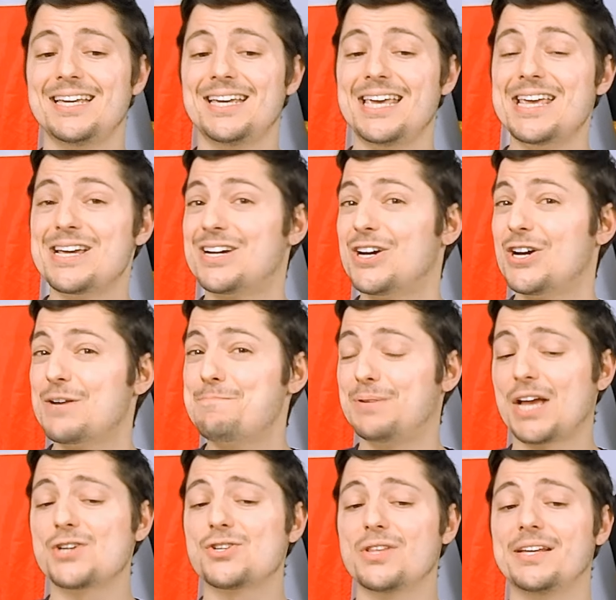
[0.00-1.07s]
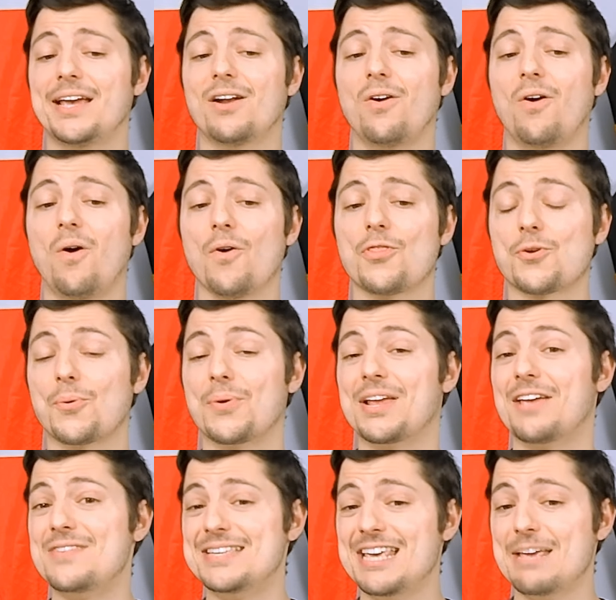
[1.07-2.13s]
He could potentially get all
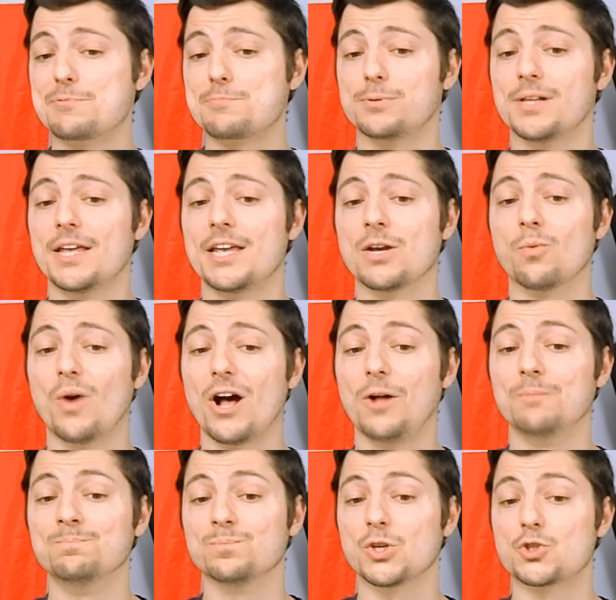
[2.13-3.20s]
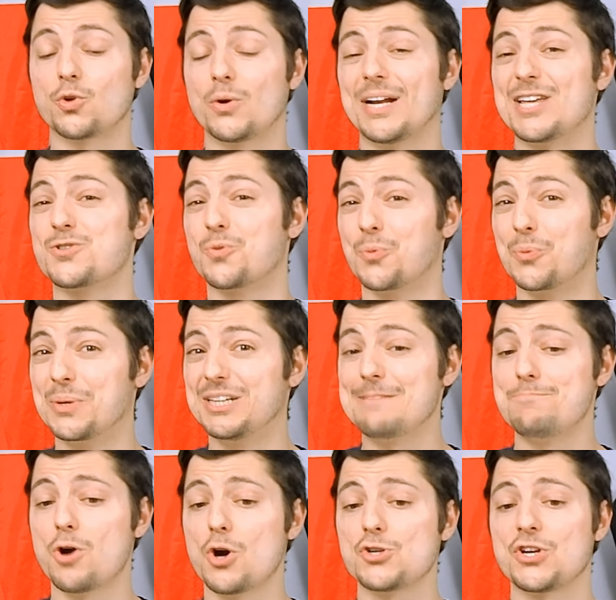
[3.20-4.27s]
three if he keeps playing well. Detroit is
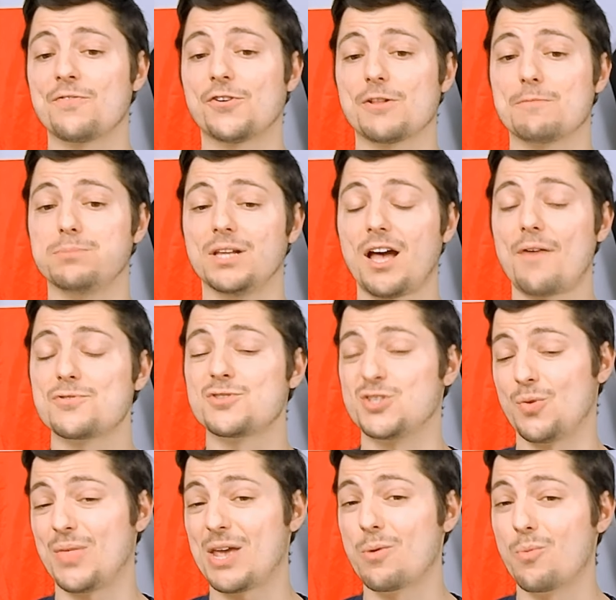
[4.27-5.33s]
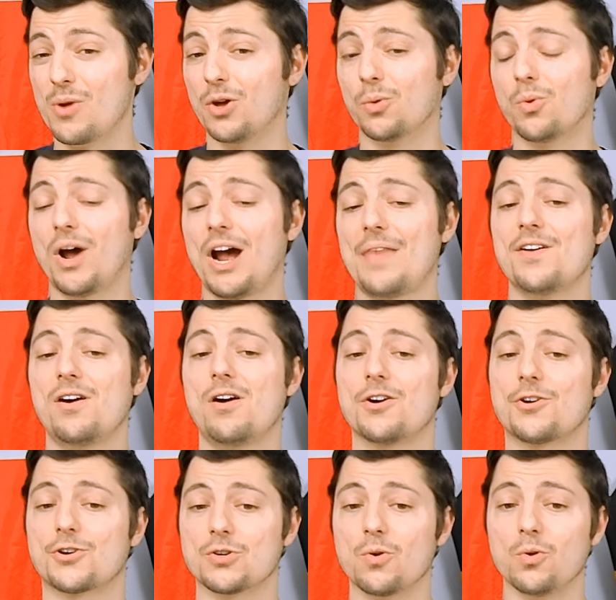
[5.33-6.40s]
really pushing for the playoffs, so they will ride the
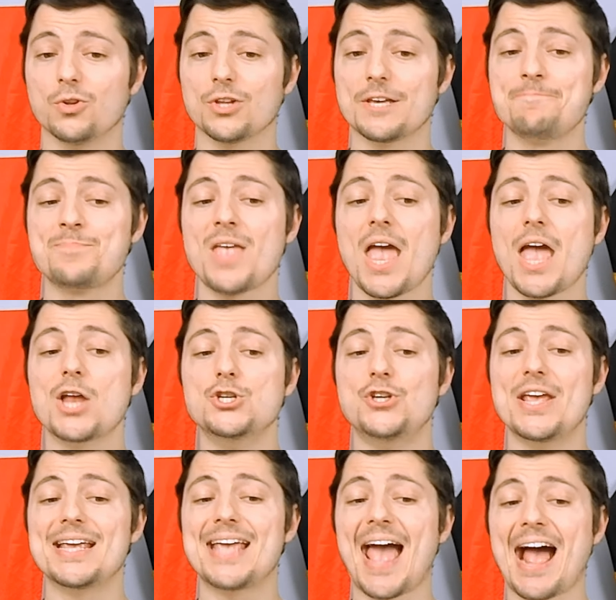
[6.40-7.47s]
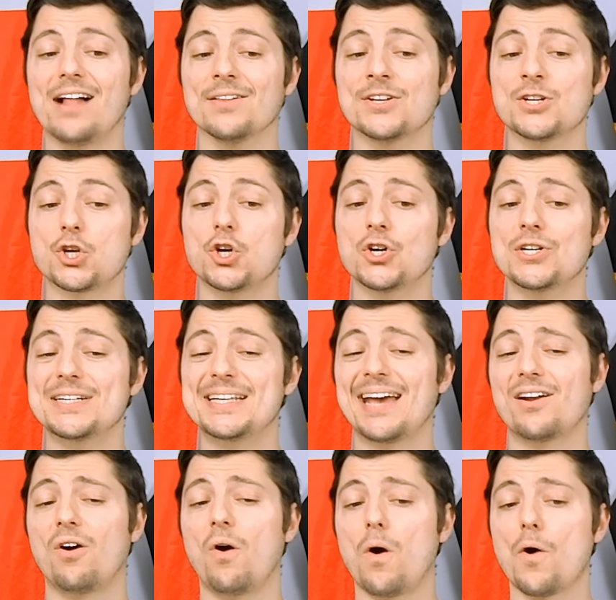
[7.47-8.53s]
hotter goalie. Jake Allen could
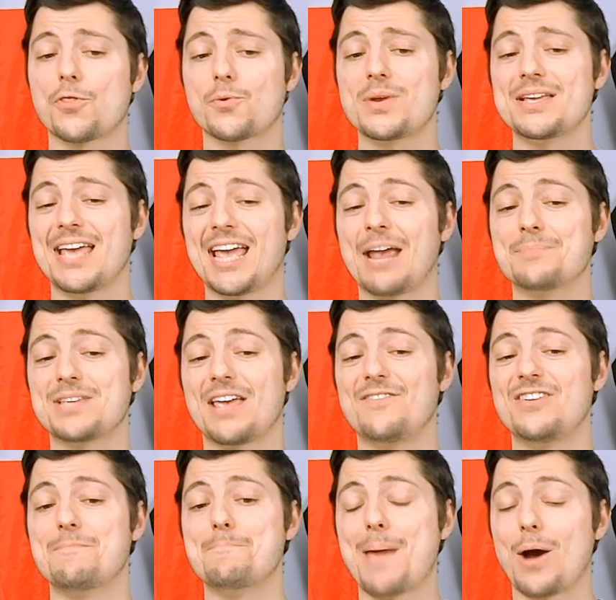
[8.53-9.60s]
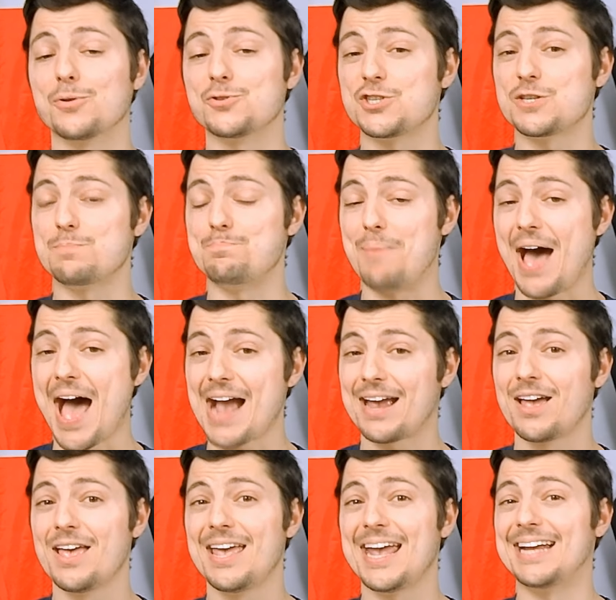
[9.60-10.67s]
get all three games if he bounces
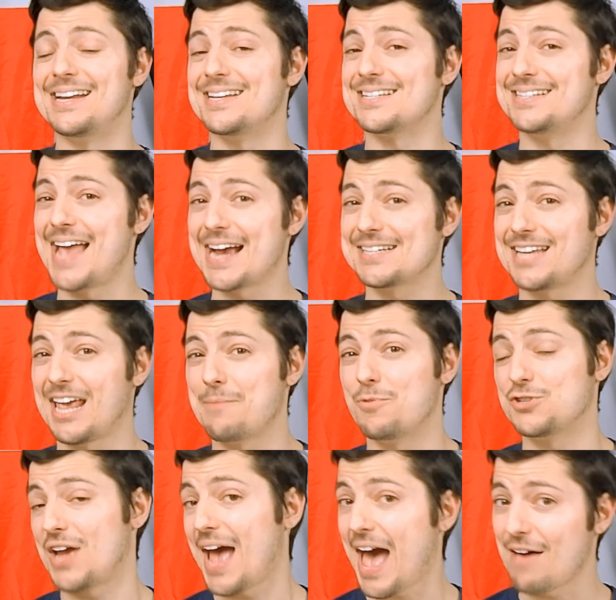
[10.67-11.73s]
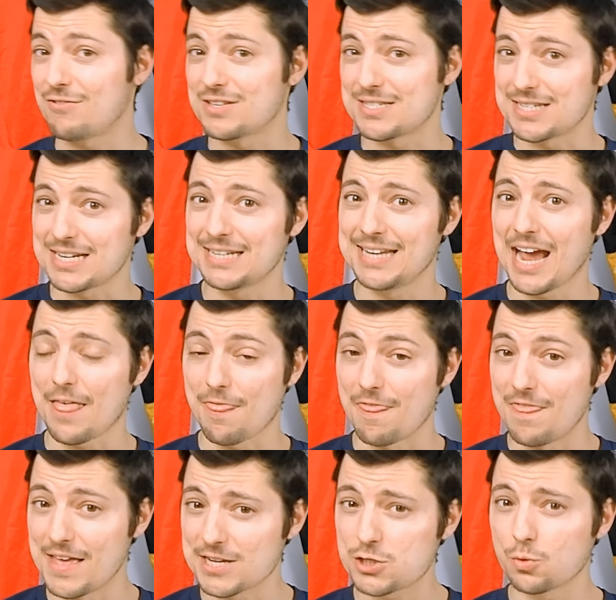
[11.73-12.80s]
back in his next game, which I haven't seen
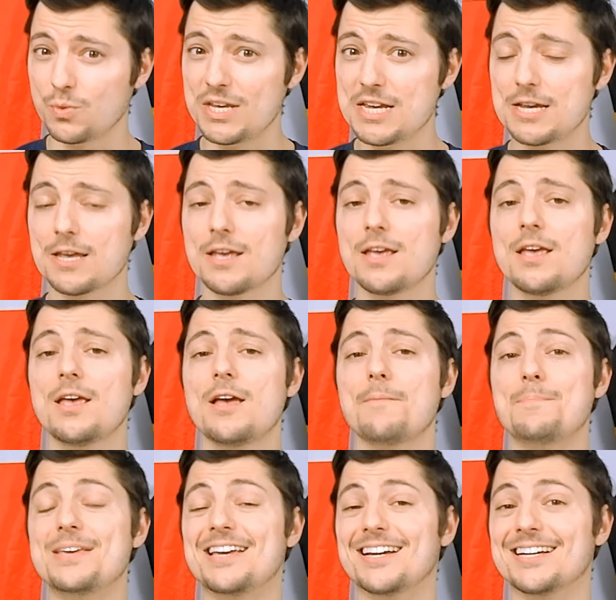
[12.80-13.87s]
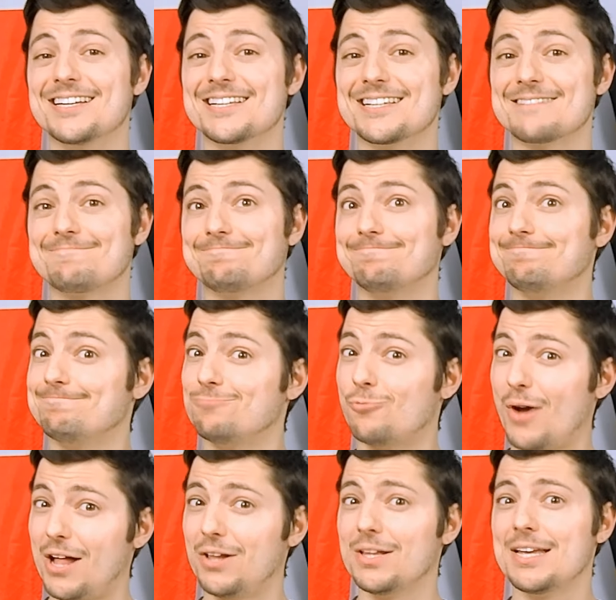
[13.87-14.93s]
yet this week, because,
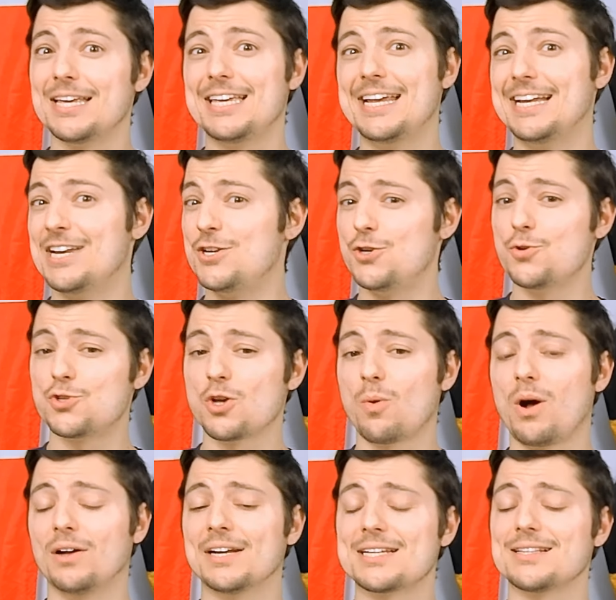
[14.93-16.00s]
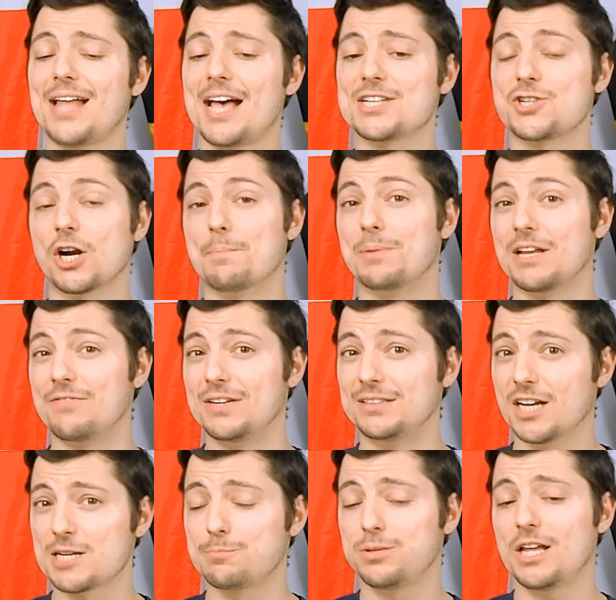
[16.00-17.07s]
well, he didn't do so well in his last start. But if he
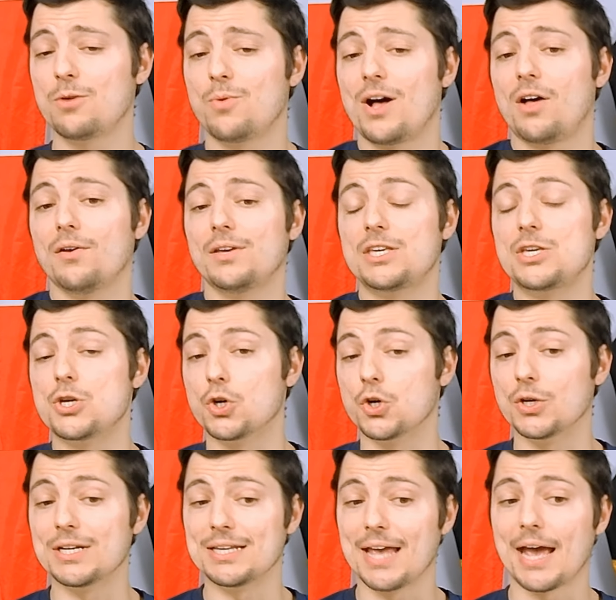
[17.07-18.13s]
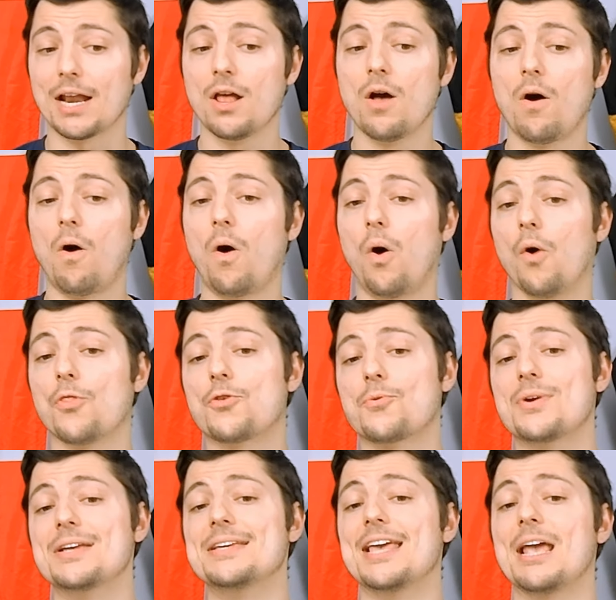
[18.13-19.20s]
does play well, he could get all
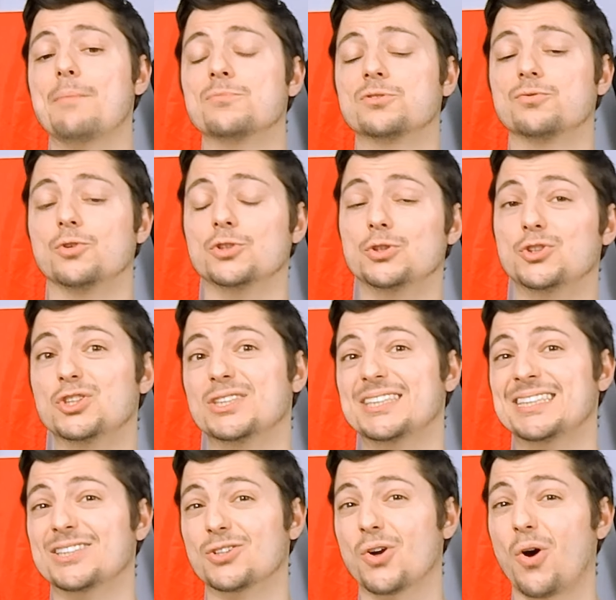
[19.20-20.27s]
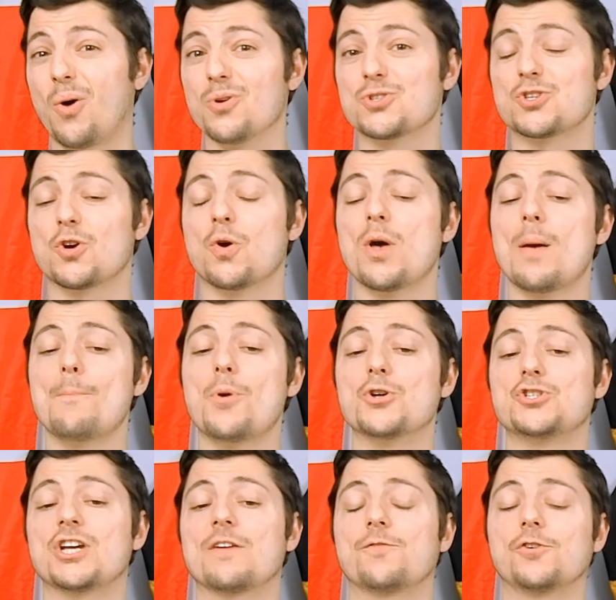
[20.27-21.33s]
three games for New Jersey since they're also
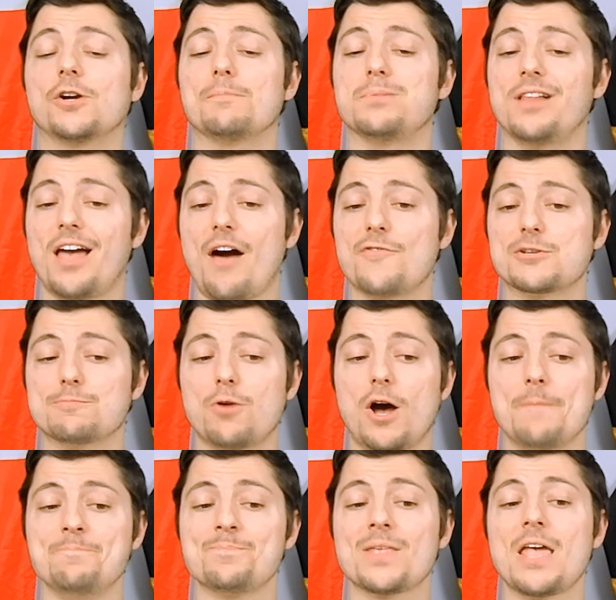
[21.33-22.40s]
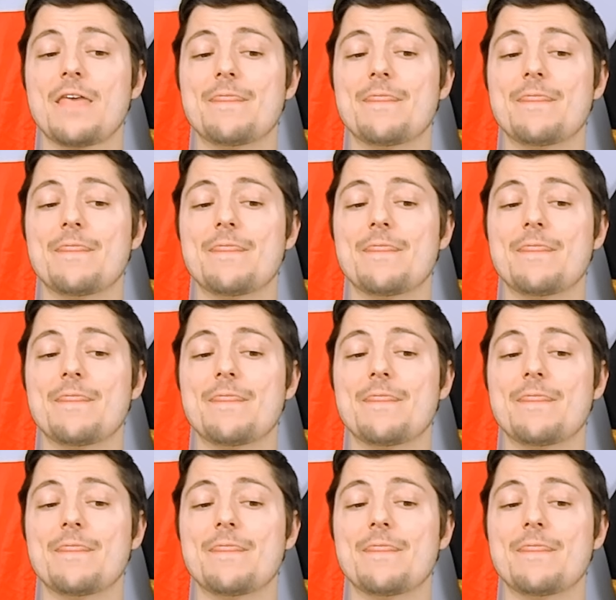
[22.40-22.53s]
pushing for a playoff spot.